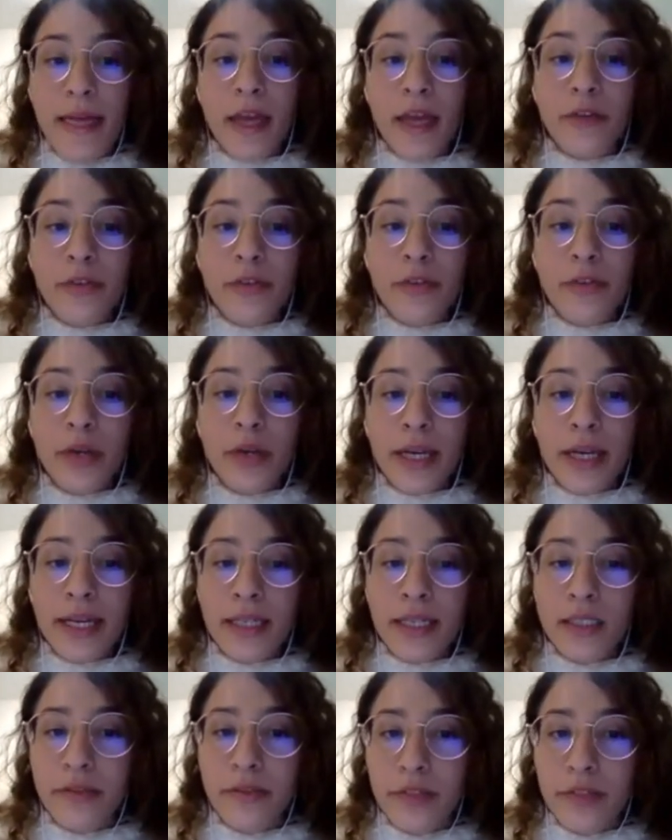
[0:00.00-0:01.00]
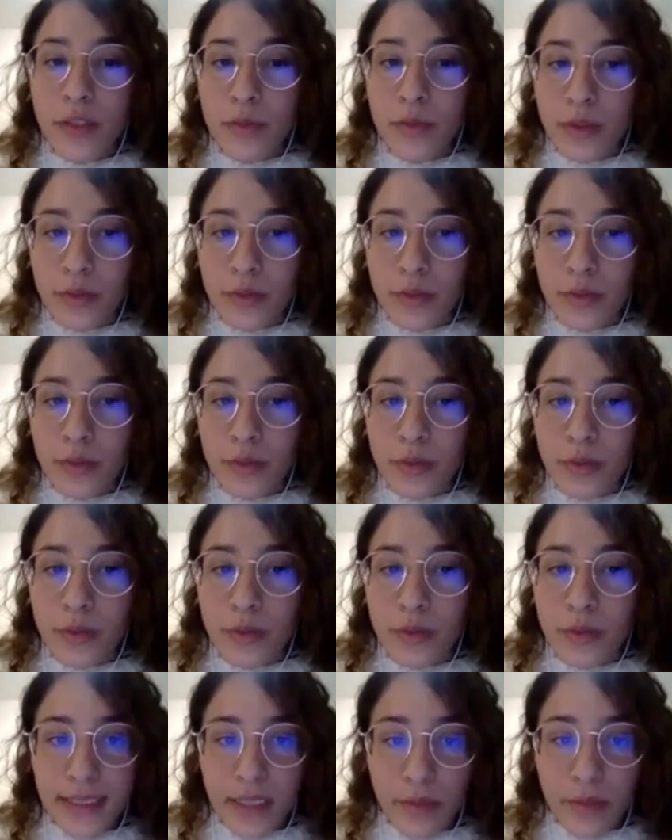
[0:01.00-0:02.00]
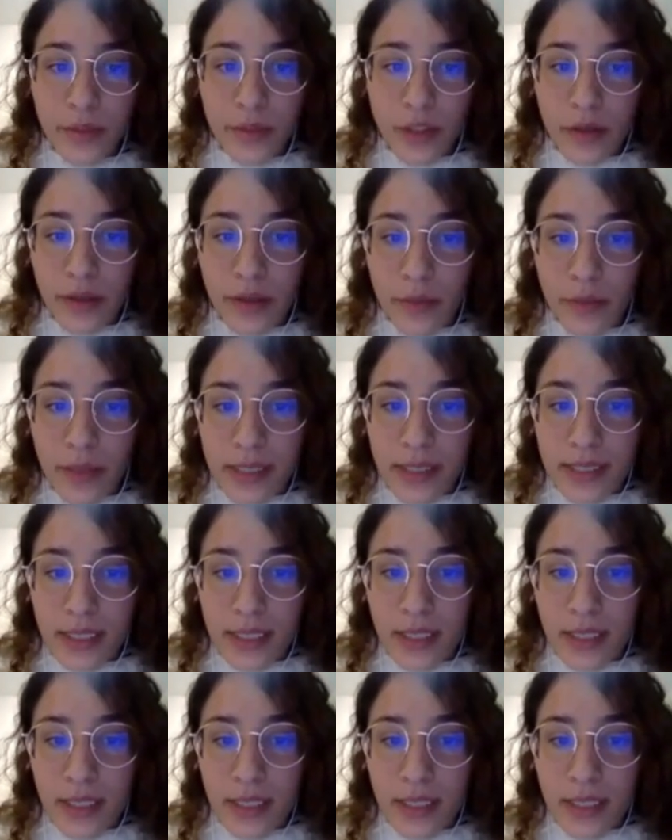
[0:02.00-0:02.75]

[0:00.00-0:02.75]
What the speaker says: If we look at individuals with dyslexia, which are the ones